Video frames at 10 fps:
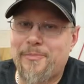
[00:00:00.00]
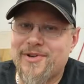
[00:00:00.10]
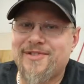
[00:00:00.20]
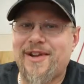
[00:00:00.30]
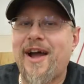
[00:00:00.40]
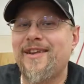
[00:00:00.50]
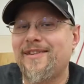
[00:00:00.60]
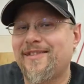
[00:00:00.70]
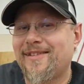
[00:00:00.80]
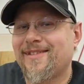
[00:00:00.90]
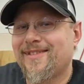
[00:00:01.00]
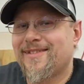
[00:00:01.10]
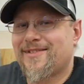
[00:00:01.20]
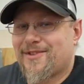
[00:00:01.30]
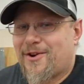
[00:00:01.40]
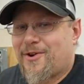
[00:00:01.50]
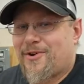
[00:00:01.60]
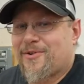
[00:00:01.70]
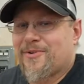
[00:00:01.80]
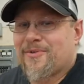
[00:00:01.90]
side.
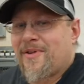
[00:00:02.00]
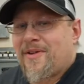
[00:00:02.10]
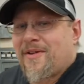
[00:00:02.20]
So